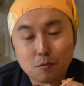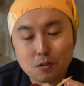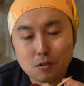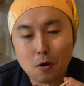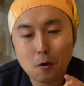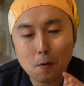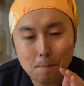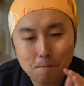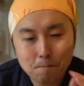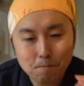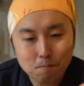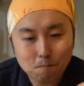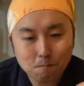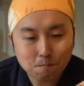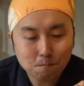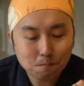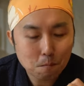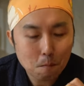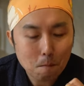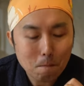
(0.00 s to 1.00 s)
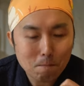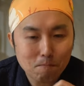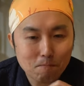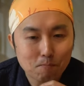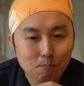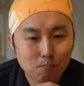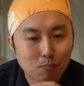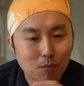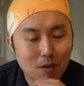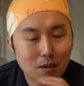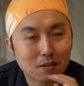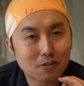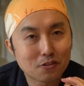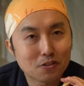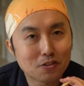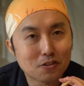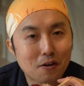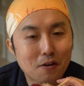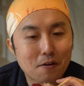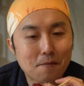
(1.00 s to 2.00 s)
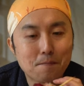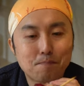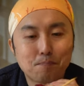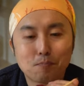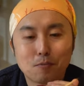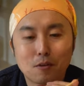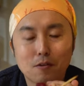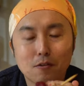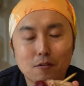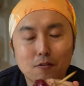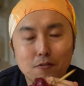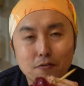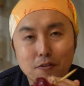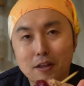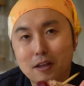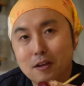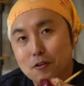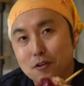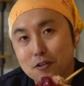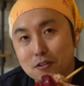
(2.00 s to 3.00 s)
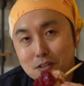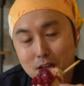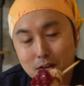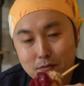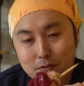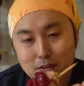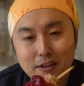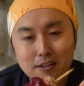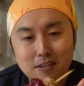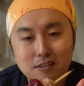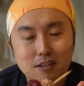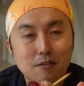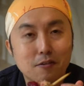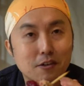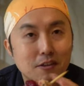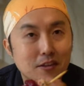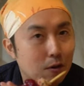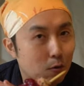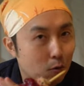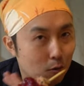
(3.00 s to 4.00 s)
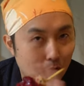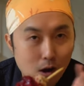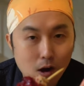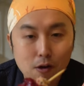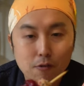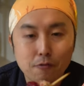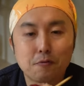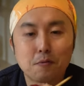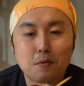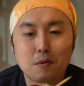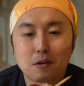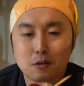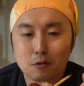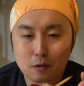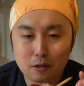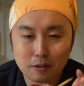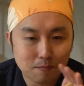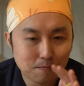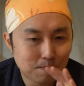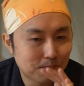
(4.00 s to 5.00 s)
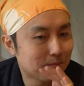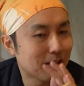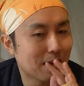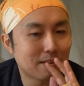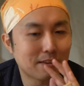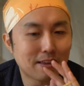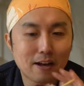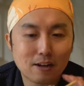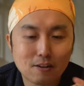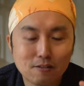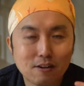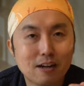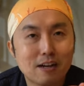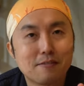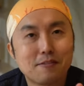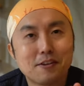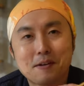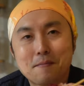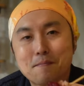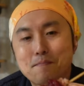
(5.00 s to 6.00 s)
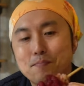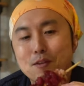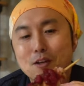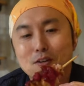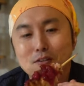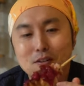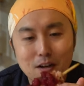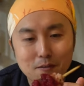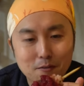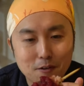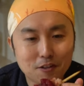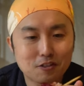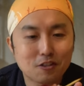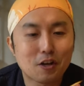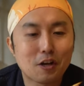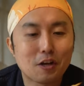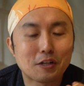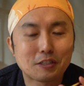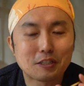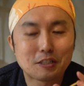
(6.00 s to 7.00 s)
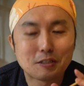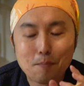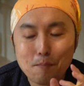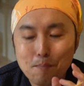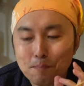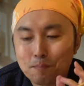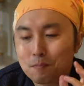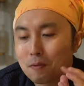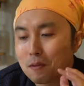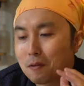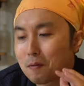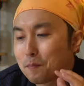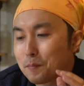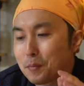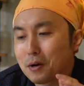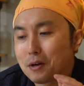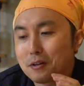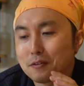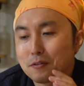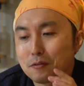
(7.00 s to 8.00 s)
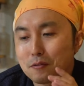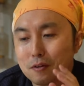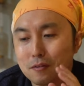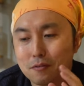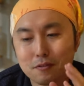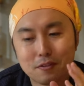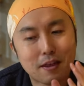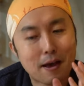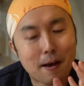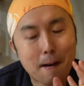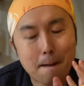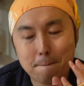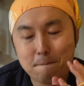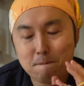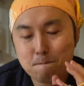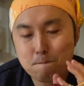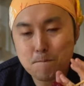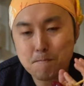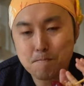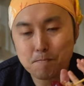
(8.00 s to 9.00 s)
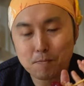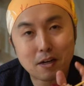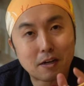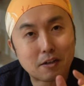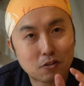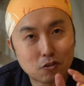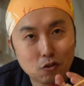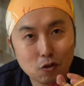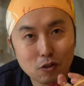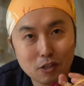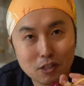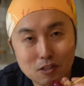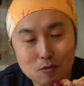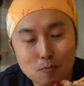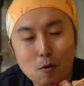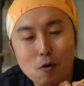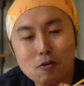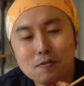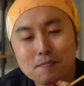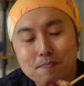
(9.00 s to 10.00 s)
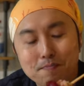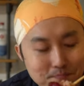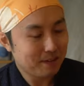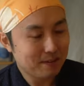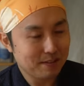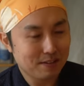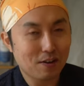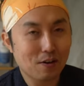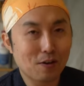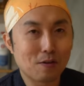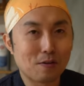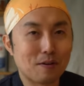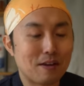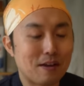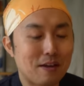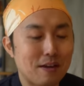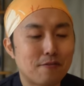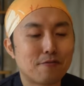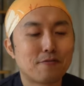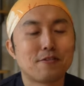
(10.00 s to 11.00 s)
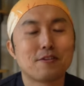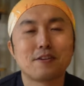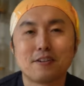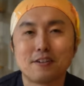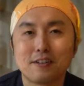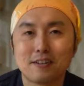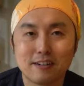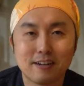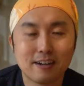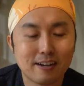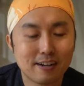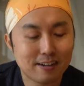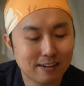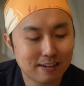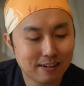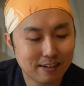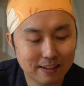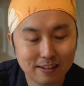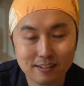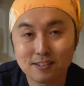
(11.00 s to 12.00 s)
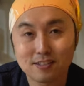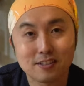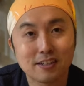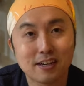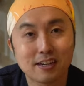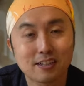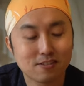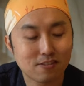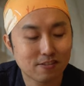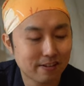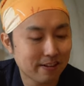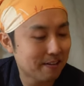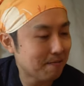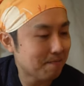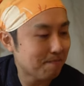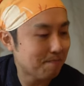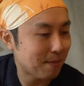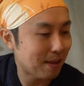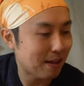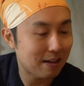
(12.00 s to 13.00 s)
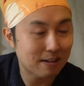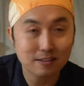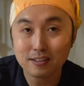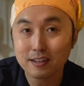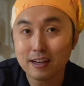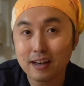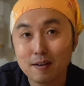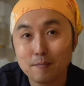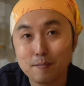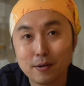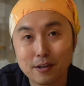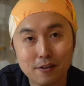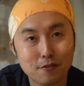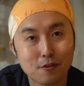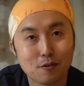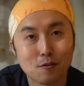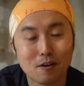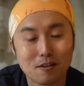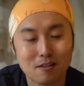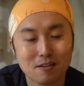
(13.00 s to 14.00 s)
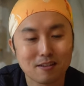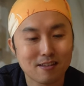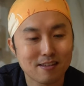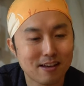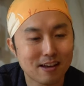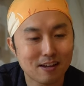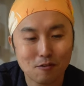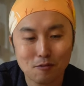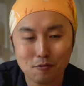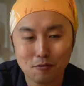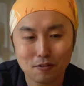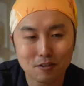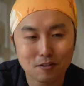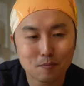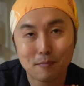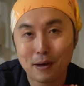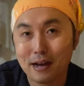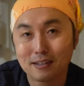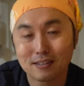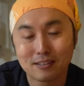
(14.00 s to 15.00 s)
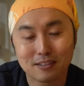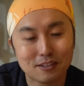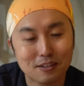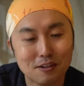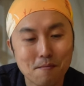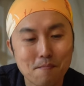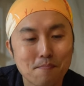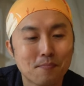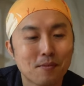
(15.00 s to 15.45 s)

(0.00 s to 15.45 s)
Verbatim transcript: So it's the flavors of Thanksgiving that we're all familiar with. Got that gravy, cranberry sauce, but with that yakitori smoke. So if you're into yakitori, as you have been if you're watching the channel for this past year,